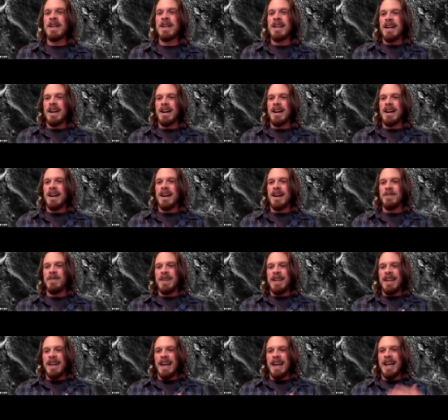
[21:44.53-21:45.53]
Um,
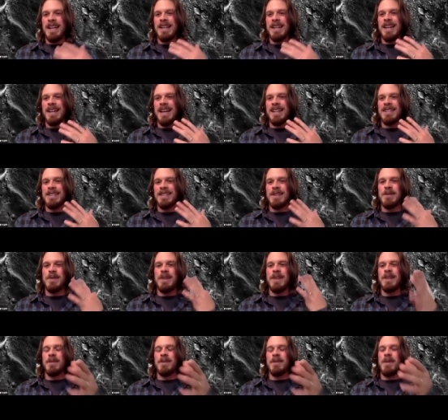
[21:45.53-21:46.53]
and, and so we
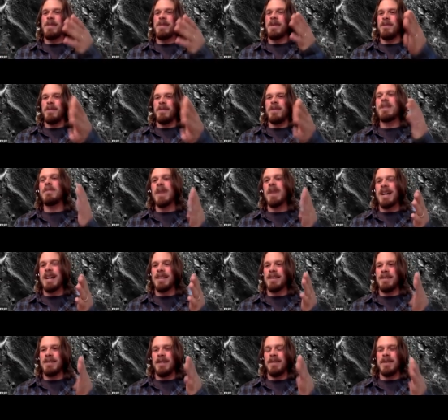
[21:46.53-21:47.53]
think there may be feedback
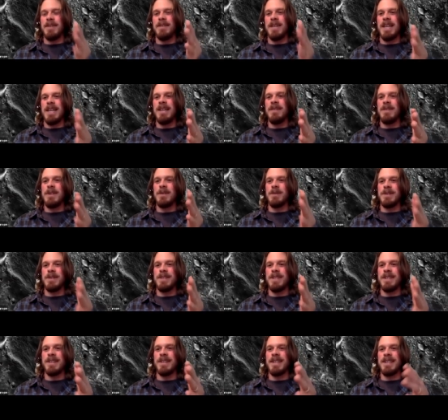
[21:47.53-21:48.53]
at the level of the individual
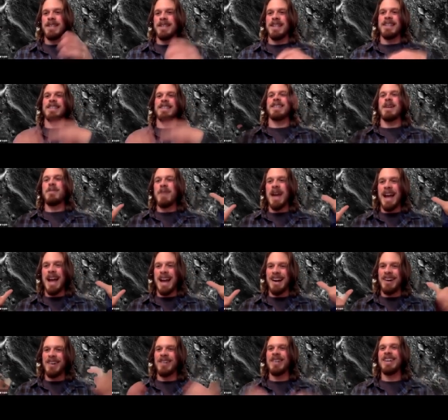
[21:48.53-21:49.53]
cirrus that
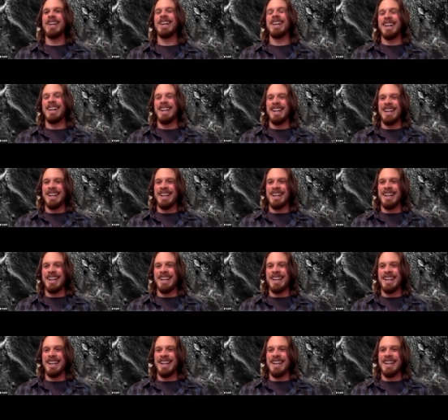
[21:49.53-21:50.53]
somehow uh,
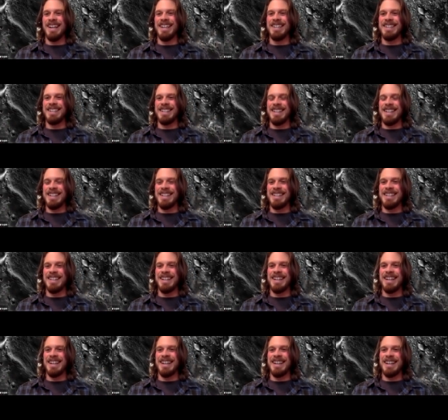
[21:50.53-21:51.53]
uh, uh, is, is uh,
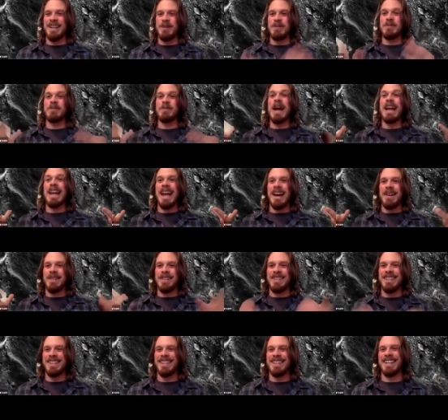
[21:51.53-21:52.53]
uh read
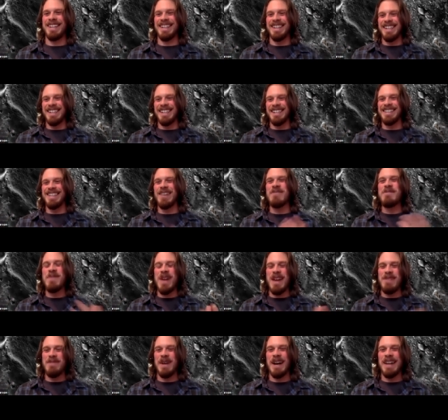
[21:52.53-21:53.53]
out uh, in some
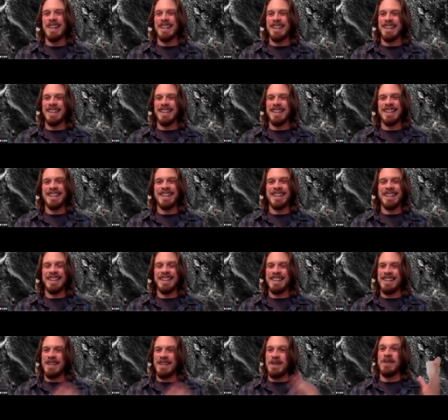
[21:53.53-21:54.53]
way by the, the,
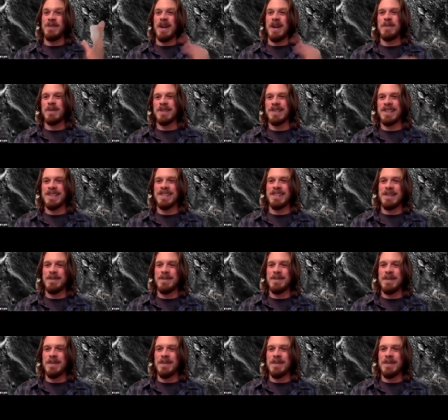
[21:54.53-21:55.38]
the, the, fiber system of the